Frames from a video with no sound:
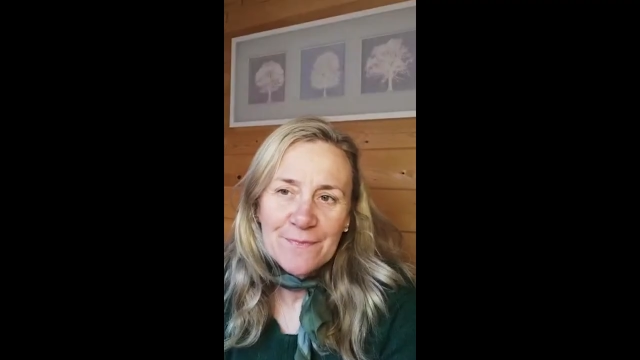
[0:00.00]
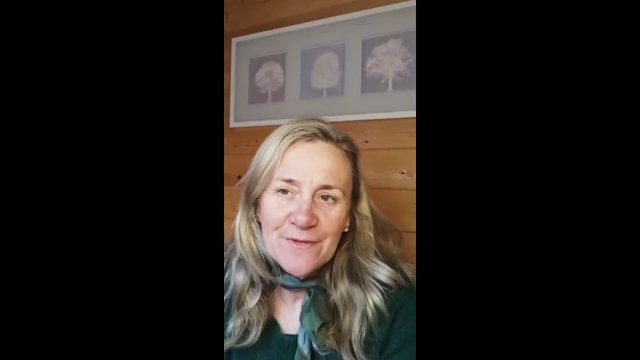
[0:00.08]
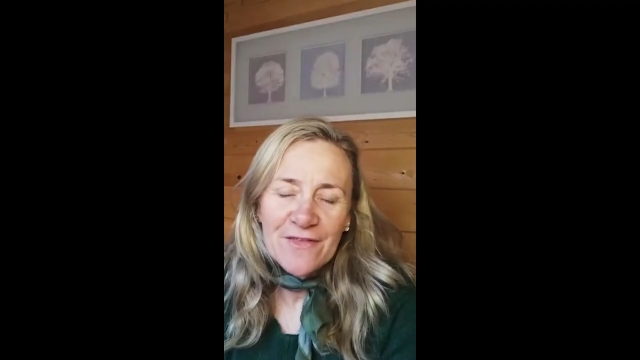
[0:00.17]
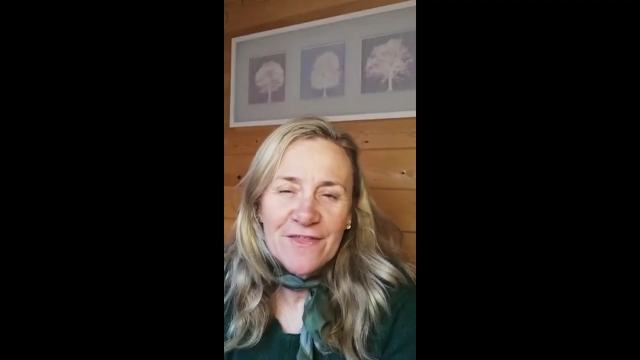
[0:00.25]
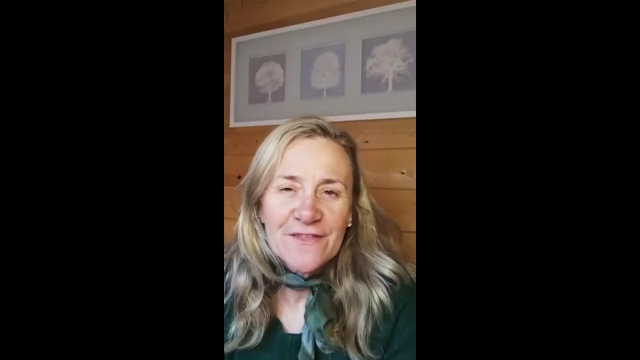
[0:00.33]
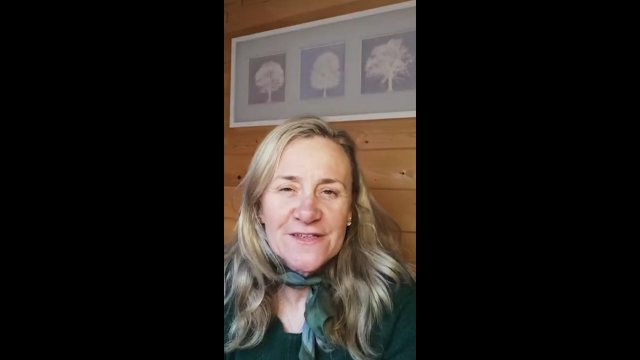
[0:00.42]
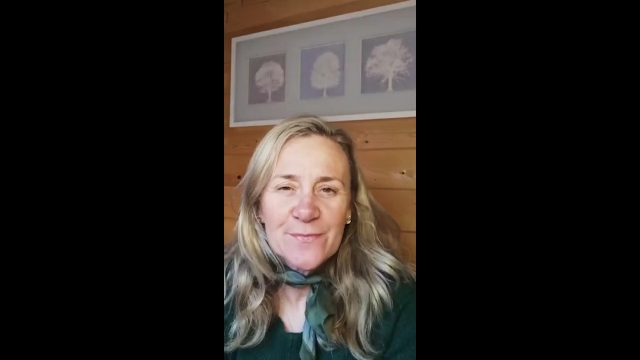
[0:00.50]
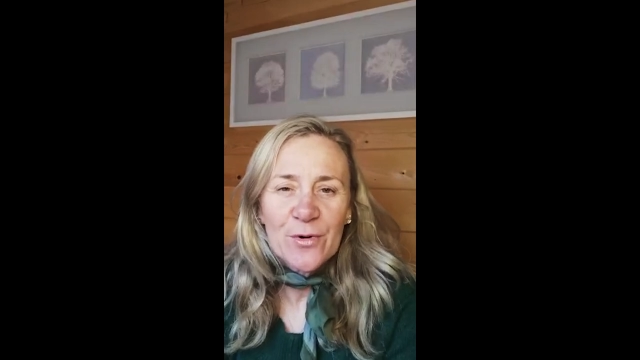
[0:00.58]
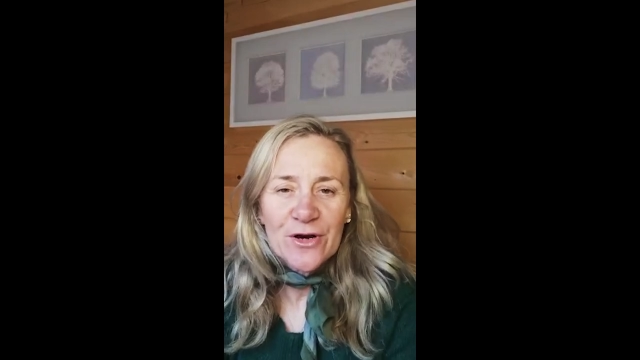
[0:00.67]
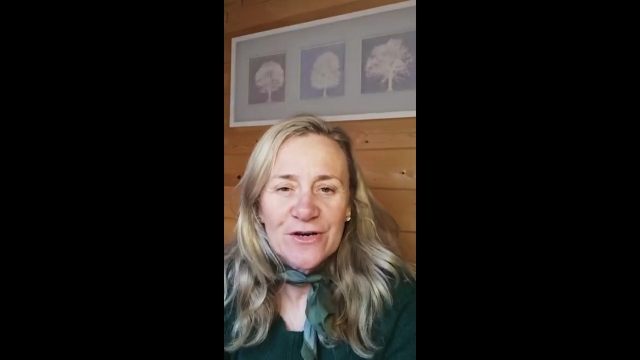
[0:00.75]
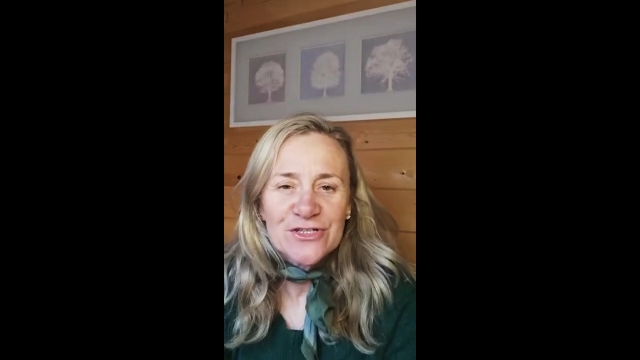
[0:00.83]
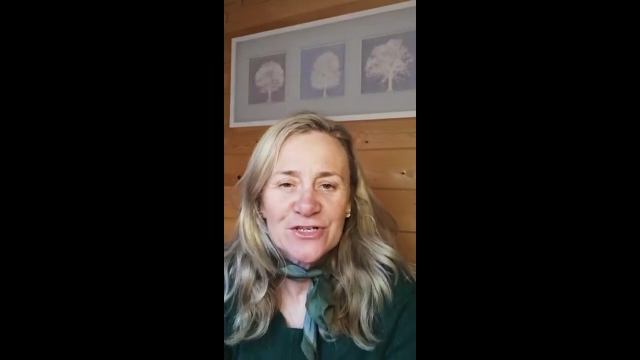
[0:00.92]
I think this
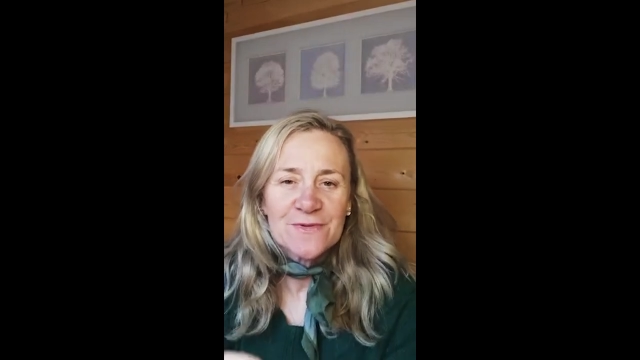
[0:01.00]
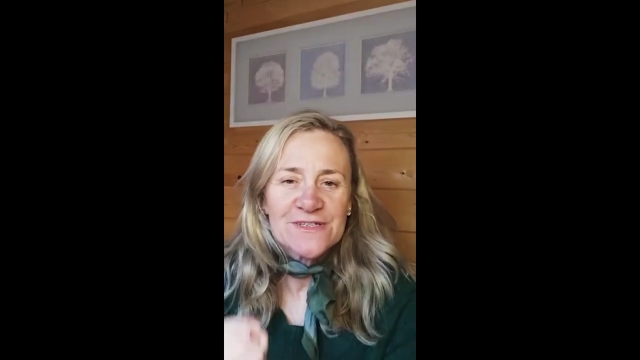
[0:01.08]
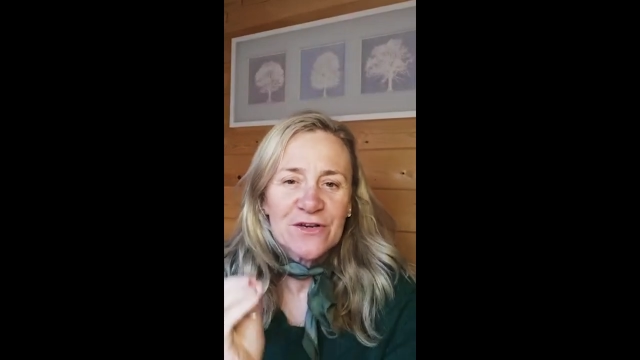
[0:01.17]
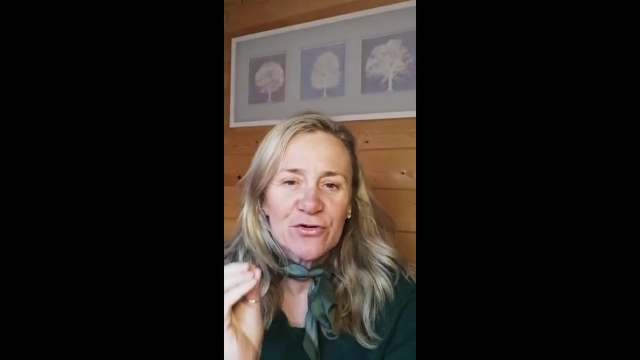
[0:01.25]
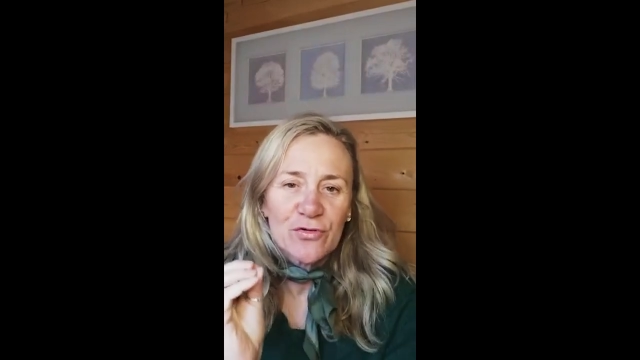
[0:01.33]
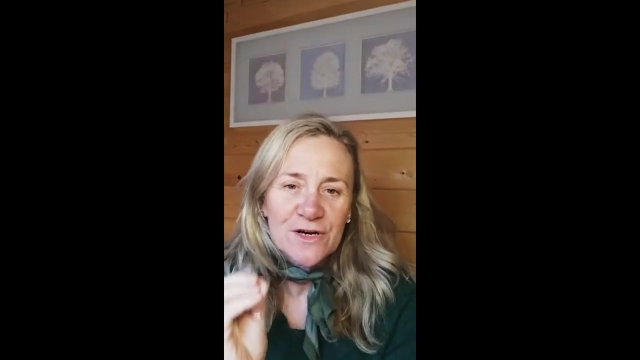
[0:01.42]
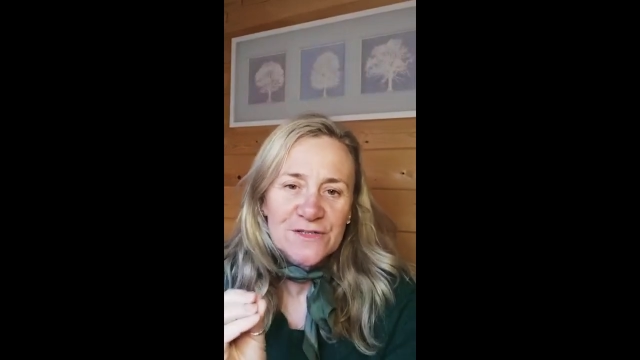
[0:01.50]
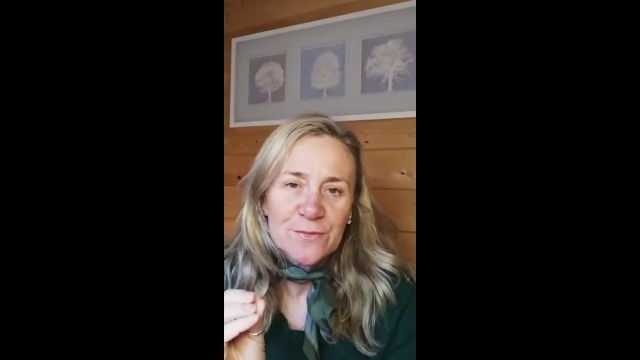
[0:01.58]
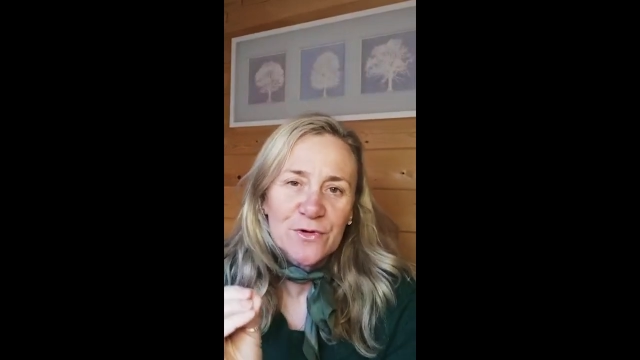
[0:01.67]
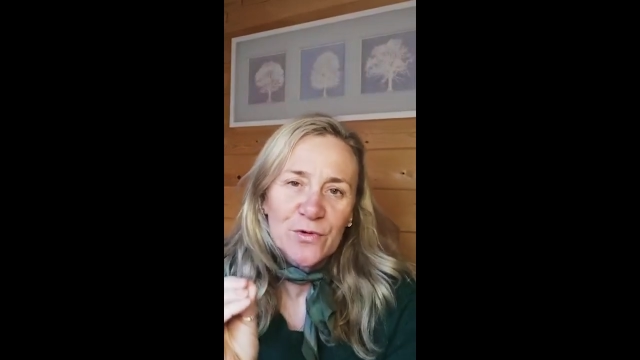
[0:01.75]
partnership is incredible,